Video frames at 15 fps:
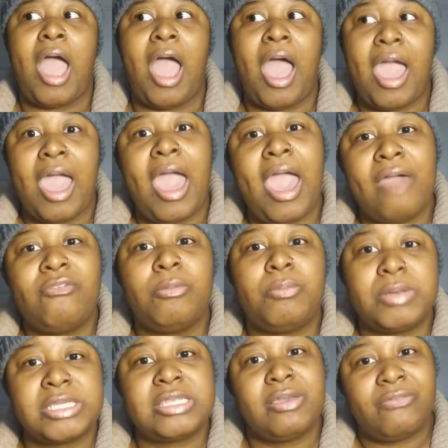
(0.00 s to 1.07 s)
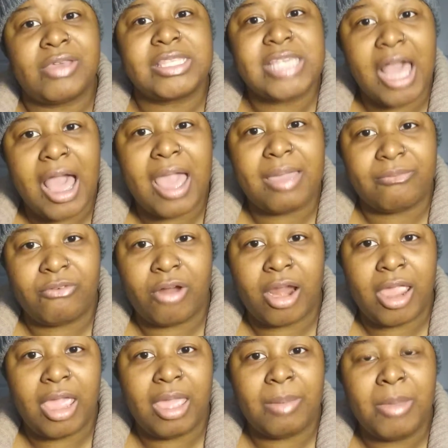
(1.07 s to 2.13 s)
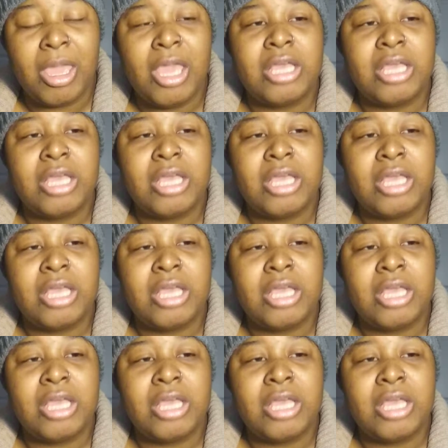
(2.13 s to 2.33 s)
I have a specific time frame.